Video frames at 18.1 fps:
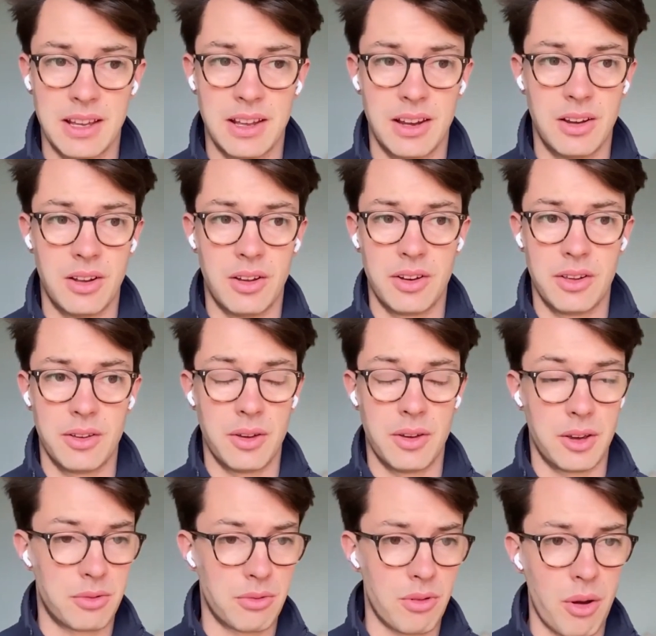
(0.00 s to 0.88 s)

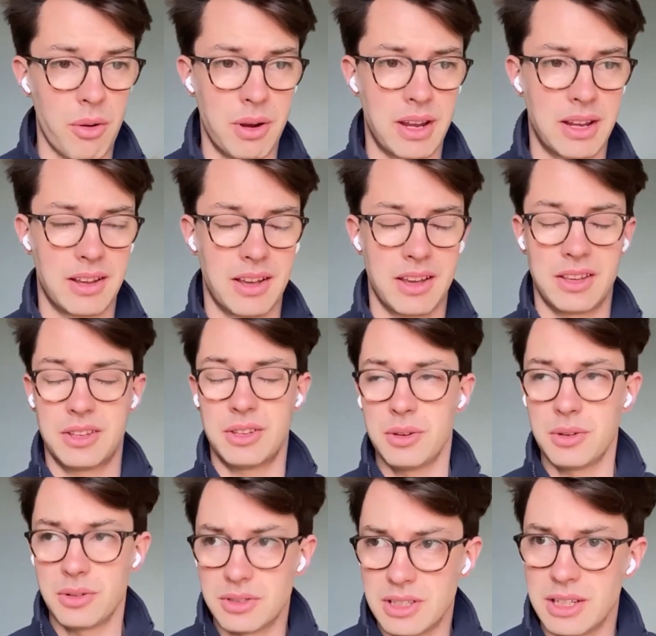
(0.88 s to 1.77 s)
a
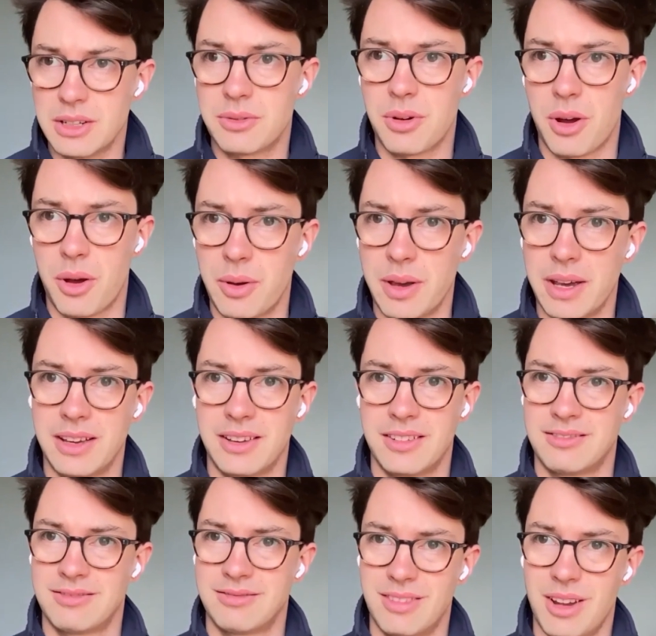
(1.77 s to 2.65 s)
hugely growing